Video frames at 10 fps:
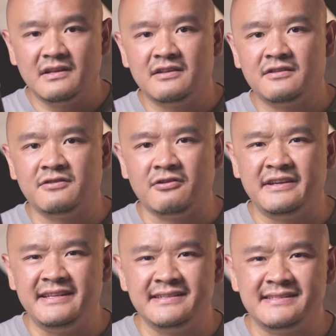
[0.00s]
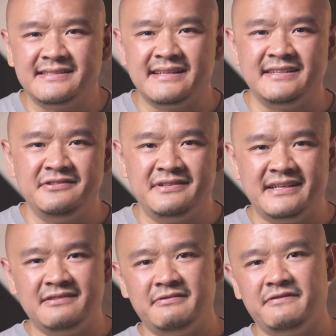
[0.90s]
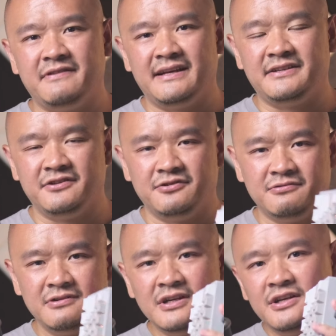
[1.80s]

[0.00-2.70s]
thockiness that you get with, like, you know,